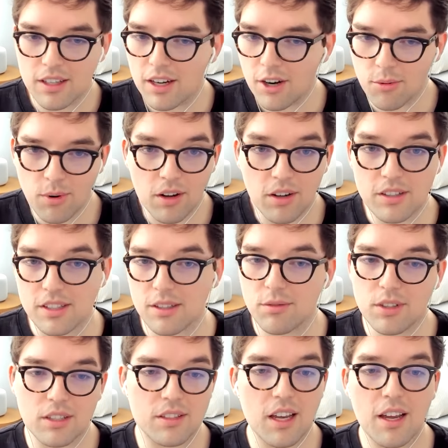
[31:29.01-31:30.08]

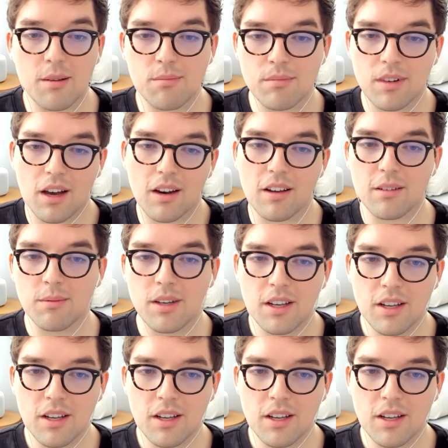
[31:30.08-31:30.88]
relatively same kind of